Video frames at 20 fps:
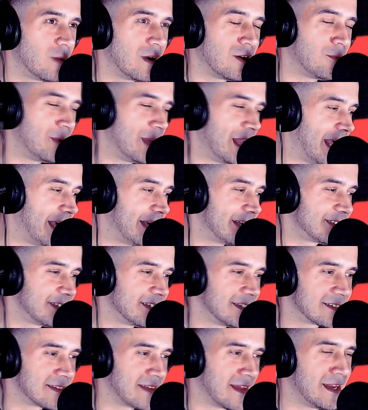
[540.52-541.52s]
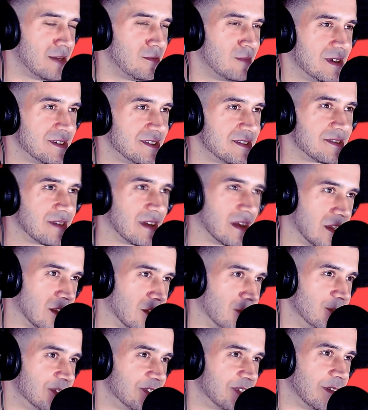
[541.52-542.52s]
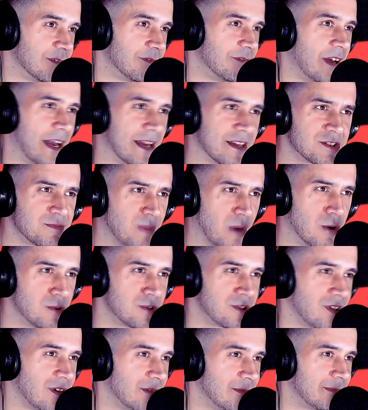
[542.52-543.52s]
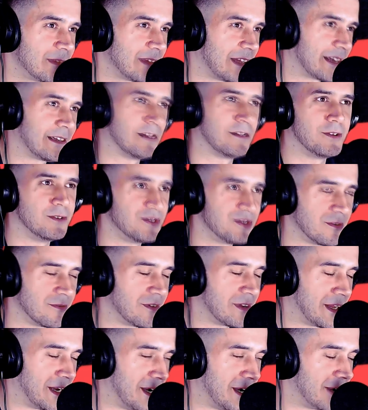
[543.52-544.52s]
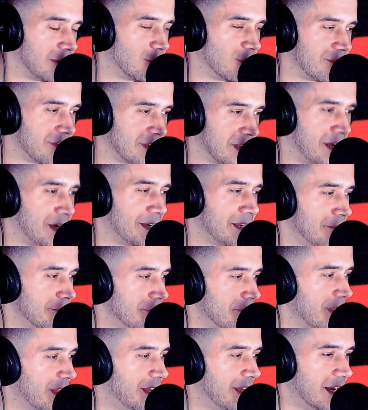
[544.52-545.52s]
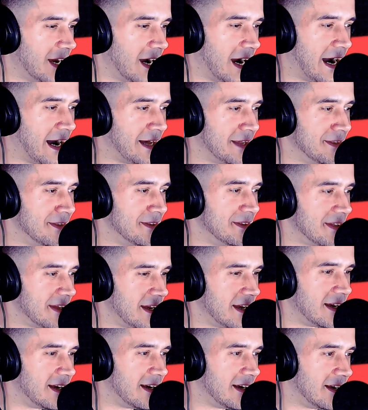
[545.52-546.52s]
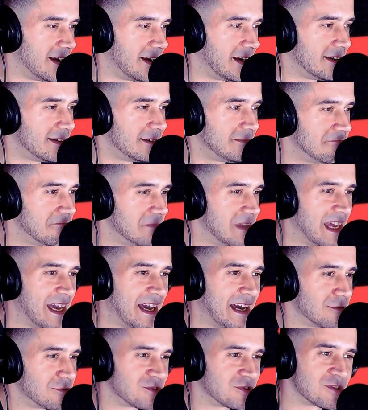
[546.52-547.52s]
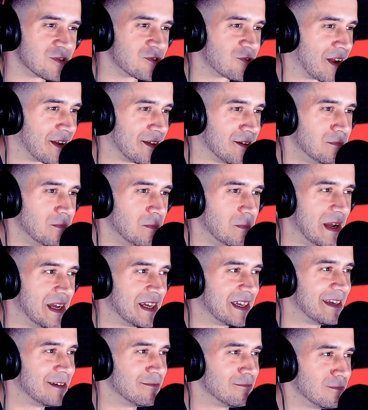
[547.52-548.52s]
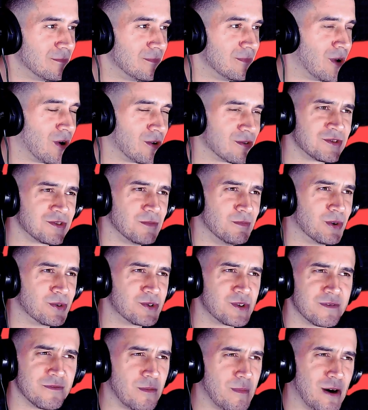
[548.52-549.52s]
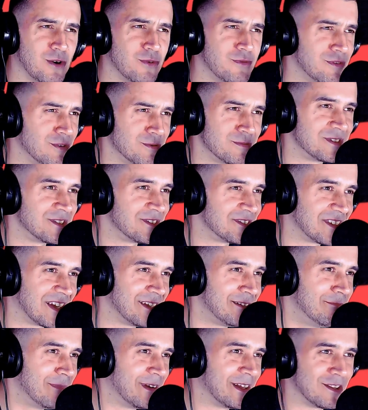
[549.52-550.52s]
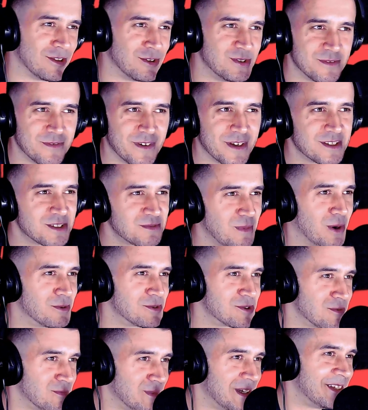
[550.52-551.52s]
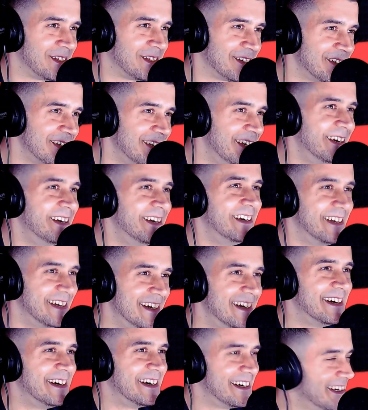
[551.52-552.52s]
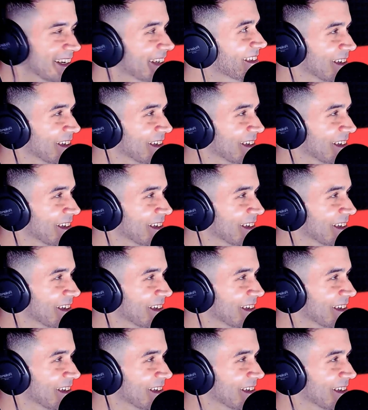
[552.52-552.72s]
Well, my artist name is Illusive Exposure, like elusive with an eye, with an and uh, yeah, I was just trying to make it not so much of a mouthful to say elusive exposure media. That's right.